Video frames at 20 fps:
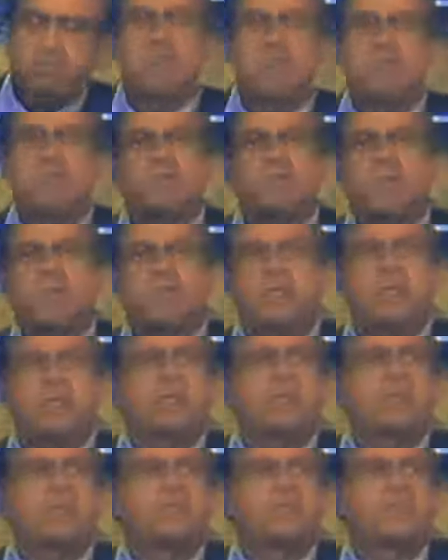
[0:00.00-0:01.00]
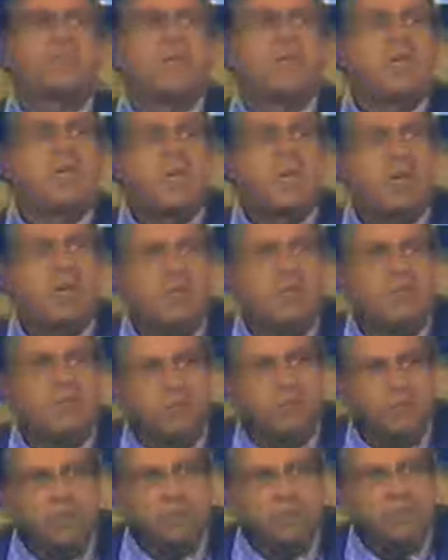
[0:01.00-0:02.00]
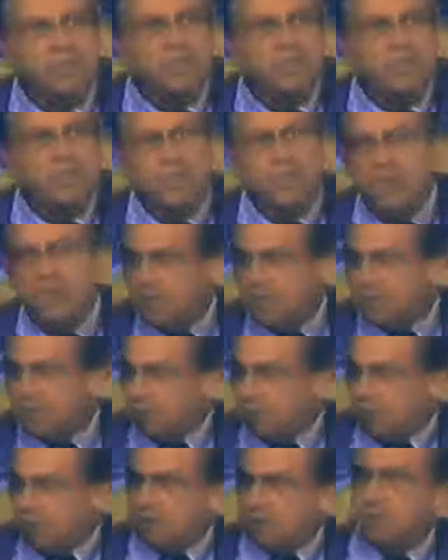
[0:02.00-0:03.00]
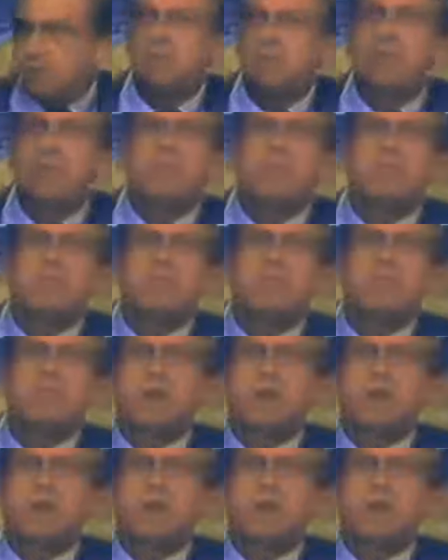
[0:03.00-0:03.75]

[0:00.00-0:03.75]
into the White House, and the first thing he did was to